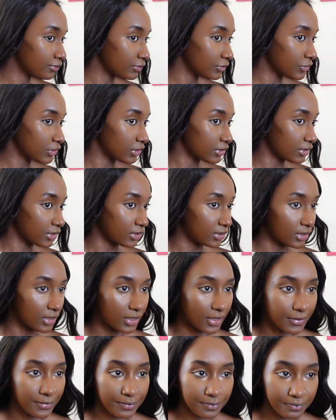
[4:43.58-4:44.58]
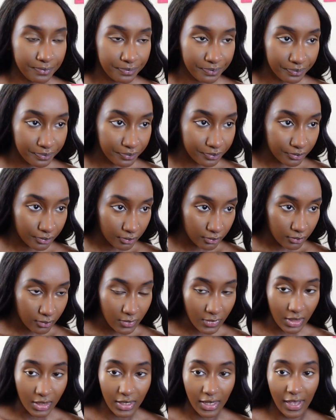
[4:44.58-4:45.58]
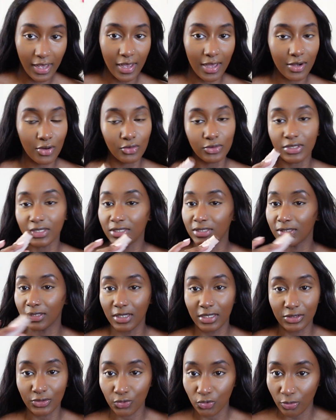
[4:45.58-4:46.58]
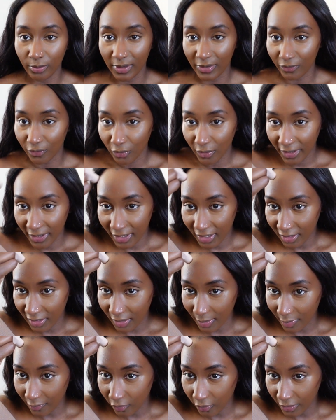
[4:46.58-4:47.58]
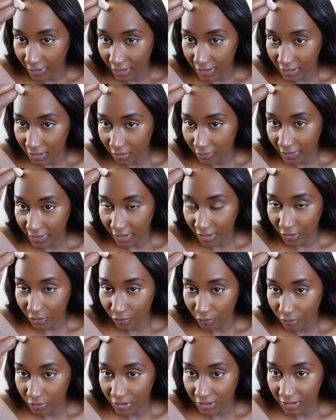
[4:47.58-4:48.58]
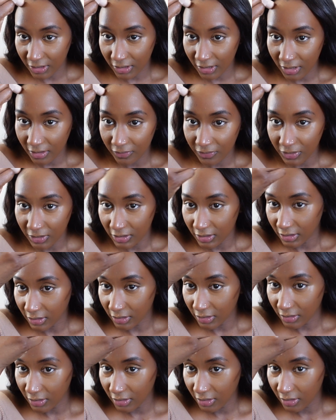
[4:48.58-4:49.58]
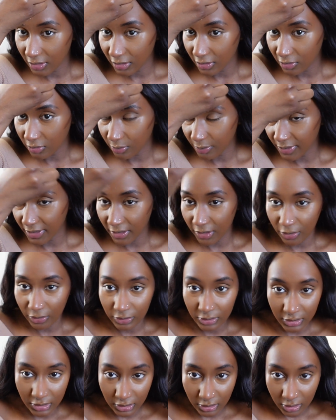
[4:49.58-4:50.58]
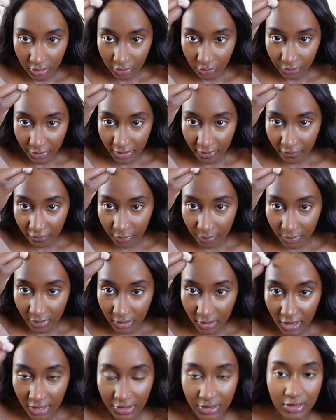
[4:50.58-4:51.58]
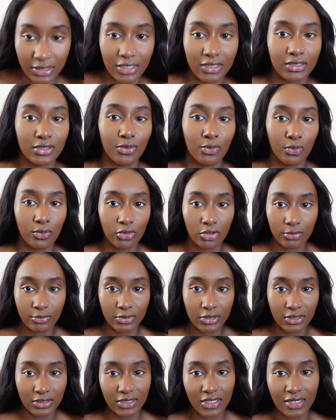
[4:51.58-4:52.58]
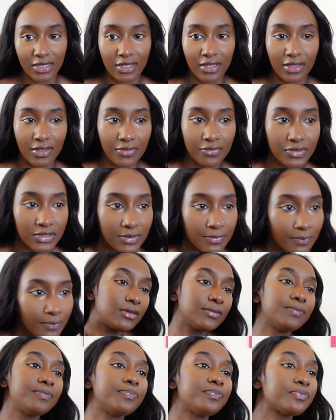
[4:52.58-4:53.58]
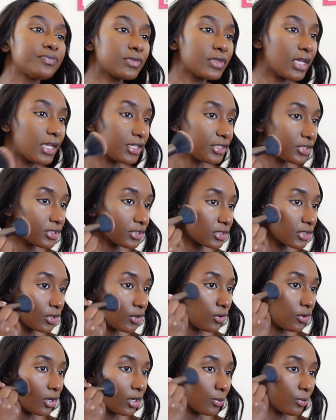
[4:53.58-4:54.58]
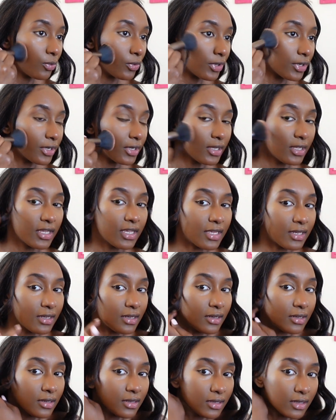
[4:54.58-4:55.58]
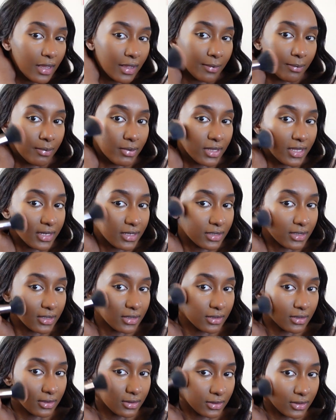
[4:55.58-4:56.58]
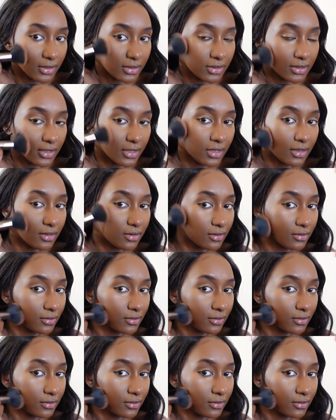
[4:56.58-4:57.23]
Just like that. I don't need to contour my forehead. My forehead is already huge enough. Just a little bit goes a long way for me. I just like the warm look that it gives. I just go upward and I blend like that.